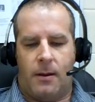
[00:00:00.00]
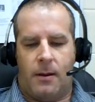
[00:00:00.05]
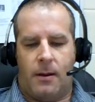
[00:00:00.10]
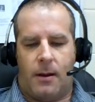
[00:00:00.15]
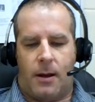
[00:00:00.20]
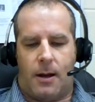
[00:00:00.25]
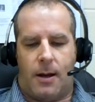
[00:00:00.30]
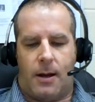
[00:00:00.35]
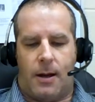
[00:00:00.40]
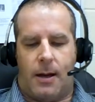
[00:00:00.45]

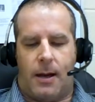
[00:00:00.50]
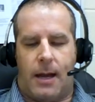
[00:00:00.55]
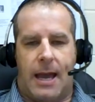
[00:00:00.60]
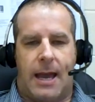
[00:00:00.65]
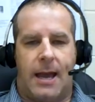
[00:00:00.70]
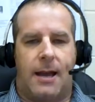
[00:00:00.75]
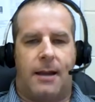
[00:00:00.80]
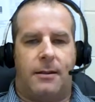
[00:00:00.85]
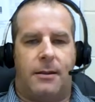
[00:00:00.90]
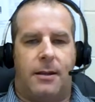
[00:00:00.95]

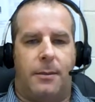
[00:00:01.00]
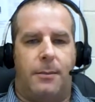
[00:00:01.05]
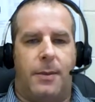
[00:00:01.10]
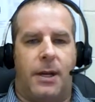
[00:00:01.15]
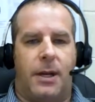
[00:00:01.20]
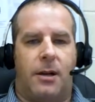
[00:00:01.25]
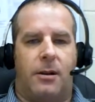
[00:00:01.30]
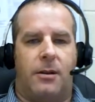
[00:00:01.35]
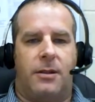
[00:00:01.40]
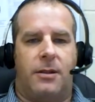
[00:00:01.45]
And the
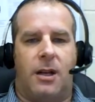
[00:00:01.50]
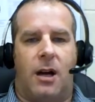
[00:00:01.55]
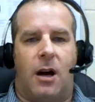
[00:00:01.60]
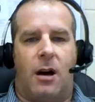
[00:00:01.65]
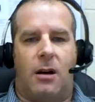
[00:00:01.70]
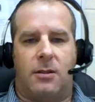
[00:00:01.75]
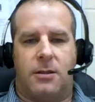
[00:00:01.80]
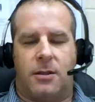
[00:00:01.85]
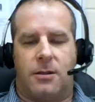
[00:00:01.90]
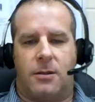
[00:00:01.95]
bigger the
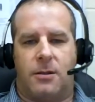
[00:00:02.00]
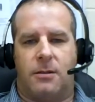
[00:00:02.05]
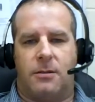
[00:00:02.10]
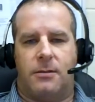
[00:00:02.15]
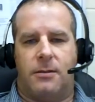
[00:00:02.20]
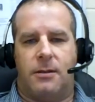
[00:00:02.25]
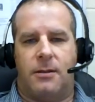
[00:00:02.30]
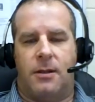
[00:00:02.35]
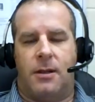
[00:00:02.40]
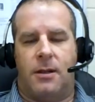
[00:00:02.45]

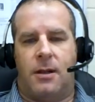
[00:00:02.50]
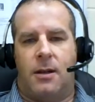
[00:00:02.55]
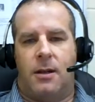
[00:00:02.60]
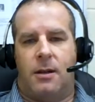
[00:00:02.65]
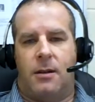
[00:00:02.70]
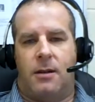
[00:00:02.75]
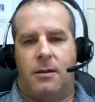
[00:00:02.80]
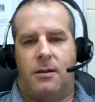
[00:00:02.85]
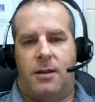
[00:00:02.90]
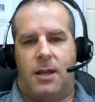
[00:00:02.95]
ulcers,
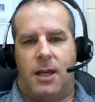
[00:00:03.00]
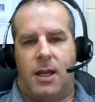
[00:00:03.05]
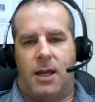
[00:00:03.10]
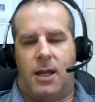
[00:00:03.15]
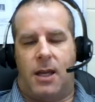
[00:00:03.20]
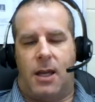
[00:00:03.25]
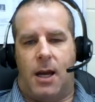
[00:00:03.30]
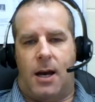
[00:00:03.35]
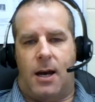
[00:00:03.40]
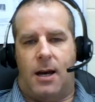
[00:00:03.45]

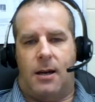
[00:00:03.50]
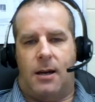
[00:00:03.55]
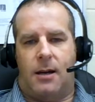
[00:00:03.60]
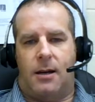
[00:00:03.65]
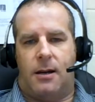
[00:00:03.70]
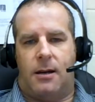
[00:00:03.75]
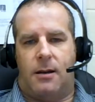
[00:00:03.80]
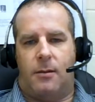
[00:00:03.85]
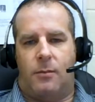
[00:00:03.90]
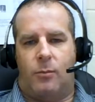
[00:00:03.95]
the
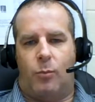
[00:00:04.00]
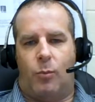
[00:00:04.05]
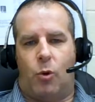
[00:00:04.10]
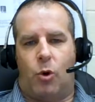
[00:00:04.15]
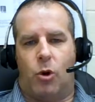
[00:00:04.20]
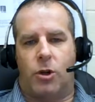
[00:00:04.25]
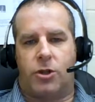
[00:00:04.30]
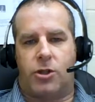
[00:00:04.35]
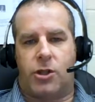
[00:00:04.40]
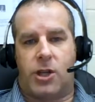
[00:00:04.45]

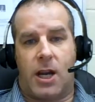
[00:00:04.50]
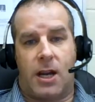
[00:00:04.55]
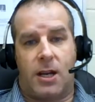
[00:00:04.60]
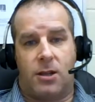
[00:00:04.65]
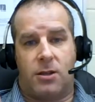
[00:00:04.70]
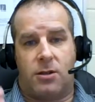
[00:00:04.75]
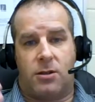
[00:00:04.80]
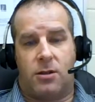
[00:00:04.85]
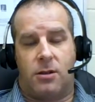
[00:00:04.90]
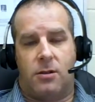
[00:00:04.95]
more
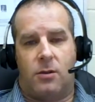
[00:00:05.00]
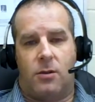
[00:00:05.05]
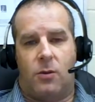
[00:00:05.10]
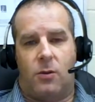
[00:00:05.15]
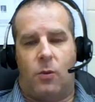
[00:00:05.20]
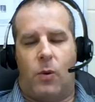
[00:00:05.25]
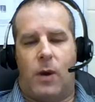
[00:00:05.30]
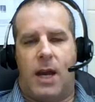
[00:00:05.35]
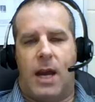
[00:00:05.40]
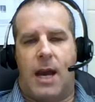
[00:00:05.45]
change
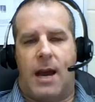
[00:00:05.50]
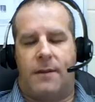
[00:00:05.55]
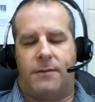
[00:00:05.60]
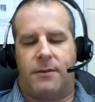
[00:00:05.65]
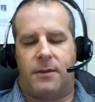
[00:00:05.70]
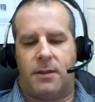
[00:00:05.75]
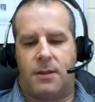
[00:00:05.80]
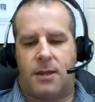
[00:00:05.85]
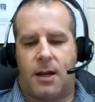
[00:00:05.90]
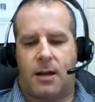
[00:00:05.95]
we have
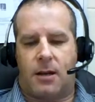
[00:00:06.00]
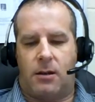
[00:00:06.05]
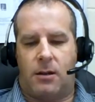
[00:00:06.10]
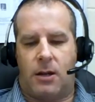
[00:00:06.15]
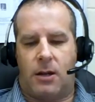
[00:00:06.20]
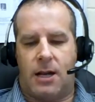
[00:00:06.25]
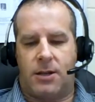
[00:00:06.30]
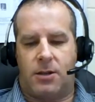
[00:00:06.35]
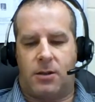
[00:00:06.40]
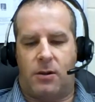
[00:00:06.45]
to
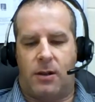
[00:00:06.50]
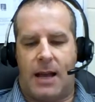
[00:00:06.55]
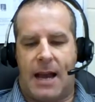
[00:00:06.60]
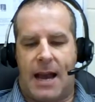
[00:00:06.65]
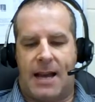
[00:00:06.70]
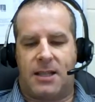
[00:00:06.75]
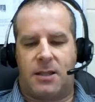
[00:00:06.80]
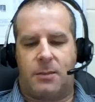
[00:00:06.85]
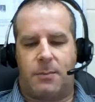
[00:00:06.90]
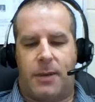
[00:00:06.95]
psychological
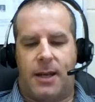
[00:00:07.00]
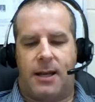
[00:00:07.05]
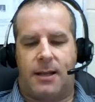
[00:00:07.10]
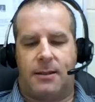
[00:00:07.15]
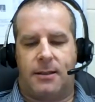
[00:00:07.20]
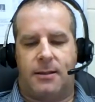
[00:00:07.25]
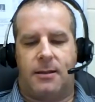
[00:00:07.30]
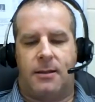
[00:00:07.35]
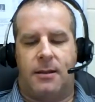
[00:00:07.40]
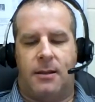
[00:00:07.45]

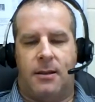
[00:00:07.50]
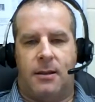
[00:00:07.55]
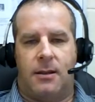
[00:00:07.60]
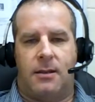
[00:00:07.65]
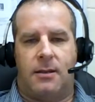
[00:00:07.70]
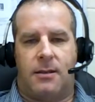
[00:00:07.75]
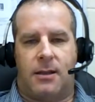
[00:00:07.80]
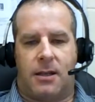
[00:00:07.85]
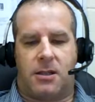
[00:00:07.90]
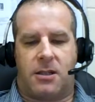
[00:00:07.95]
aspects,
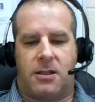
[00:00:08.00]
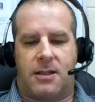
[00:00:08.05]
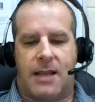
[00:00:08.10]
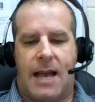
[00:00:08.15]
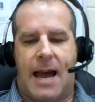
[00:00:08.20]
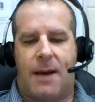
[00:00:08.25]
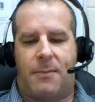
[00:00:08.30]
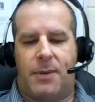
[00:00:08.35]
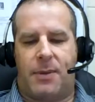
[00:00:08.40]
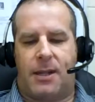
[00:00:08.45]
such as
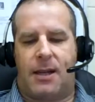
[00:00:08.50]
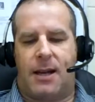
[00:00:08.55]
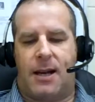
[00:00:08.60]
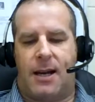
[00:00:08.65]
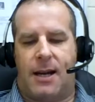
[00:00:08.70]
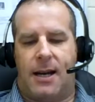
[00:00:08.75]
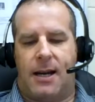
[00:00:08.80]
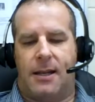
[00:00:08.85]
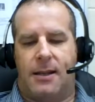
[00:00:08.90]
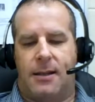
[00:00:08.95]

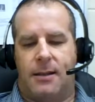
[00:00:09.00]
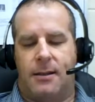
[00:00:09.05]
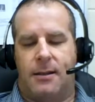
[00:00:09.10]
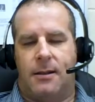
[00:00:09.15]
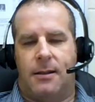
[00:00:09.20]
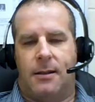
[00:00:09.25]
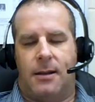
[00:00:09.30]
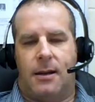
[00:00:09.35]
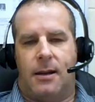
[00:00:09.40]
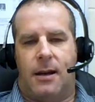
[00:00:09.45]
appetite,
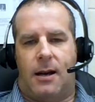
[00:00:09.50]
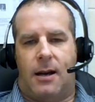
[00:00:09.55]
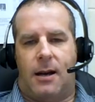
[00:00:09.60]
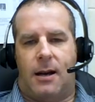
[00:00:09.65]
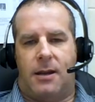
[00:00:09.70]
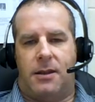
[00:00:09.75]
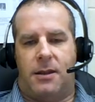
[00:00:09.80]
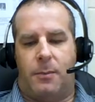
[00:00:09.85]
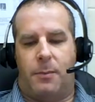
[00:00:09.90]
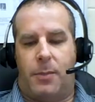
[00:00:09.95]

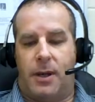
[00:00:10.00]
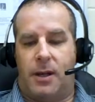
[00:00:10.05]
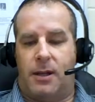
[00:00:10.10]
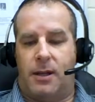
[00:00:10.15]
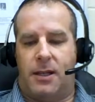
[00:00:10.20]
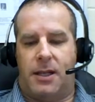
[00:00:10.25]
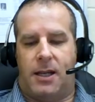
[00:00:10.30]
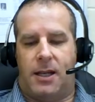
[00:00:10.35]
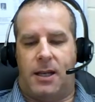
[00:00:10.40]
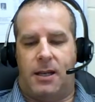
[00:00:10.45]

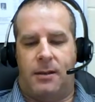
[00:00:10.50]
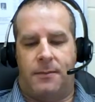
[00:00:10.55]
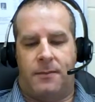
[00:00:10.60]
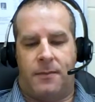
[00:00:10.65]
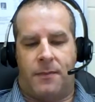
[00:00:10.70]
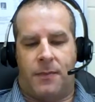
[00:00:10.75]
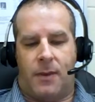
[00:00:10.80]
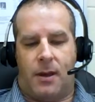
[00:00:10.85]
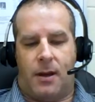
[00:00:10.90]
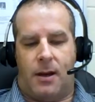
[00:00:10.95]
debility,
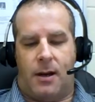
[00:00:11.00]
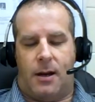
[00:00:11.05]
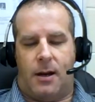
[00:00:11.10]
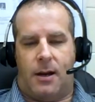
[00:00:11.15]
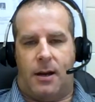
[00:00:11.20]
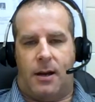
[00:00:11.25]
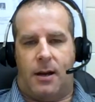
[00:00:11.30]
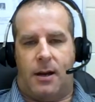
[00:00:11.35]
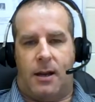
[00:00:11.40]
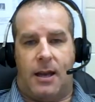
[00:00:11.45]

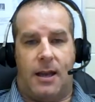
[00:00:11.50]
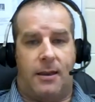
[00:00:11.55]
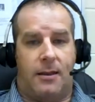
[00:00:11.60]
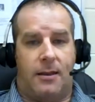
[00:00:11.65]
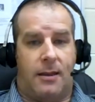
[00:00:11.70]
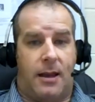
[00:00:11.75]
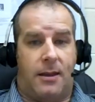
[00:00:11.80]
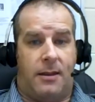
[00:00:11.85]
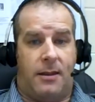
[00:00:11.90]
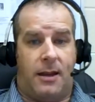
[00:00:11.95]

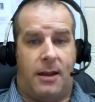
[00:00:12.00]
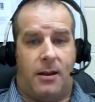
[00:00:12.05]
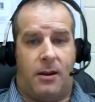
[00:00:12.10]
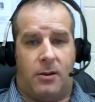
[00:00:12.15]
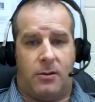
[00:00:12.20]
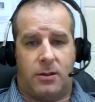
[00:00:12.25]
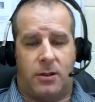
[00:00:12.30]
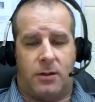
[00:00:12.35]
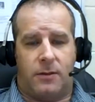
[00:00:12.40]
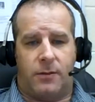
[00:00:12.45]
and then
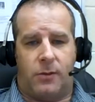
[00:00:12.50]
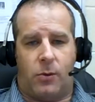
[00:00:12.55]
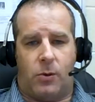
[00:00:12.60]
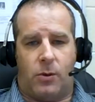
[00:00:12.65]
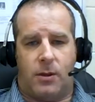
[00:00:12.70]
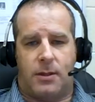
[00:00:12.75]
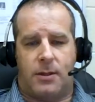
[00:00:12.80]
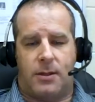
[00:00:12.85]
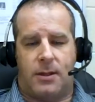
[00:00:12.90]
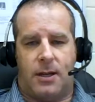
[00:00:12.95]
also, of
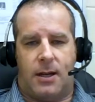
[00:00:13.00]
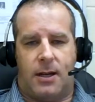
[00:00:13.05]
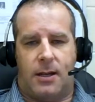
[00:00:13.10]
course,